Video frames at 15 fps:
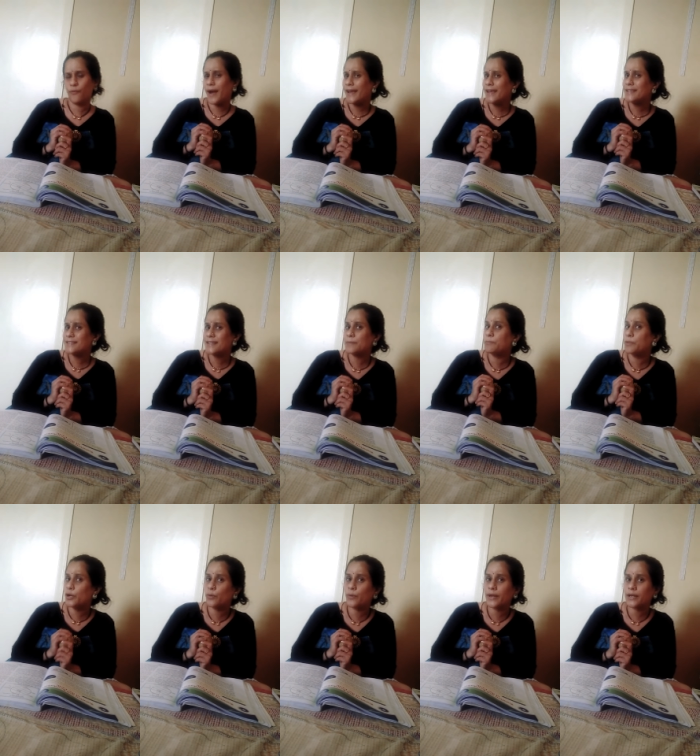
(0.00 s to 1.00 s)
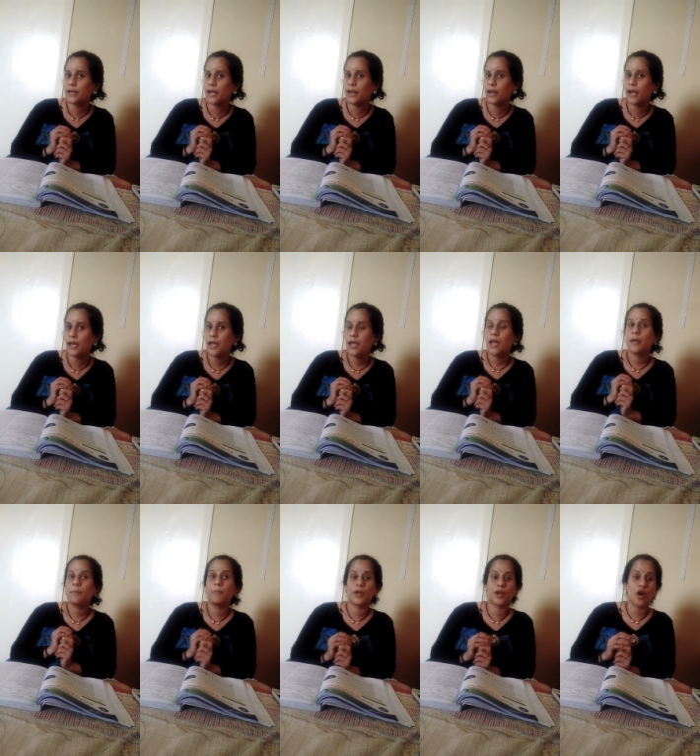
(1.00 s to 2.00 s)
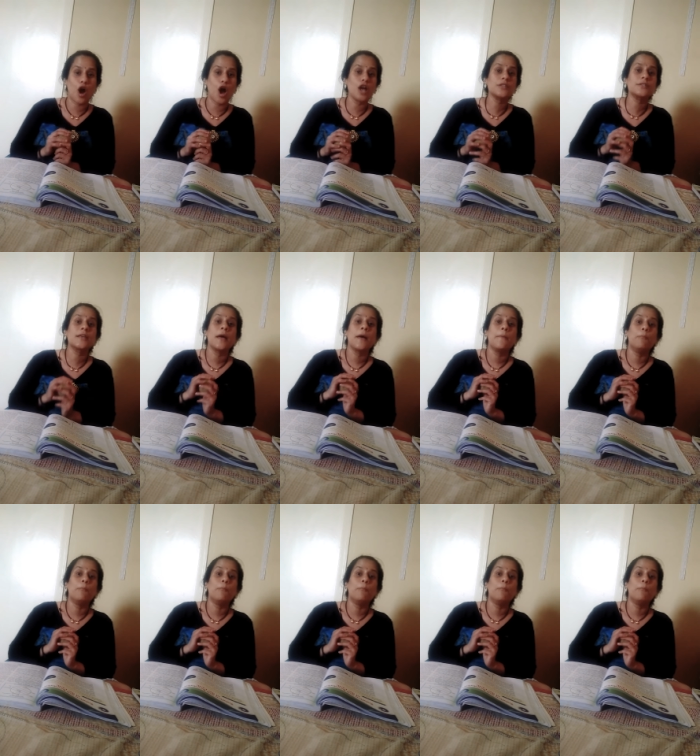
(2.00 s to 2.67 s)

Why is it blue in color? Because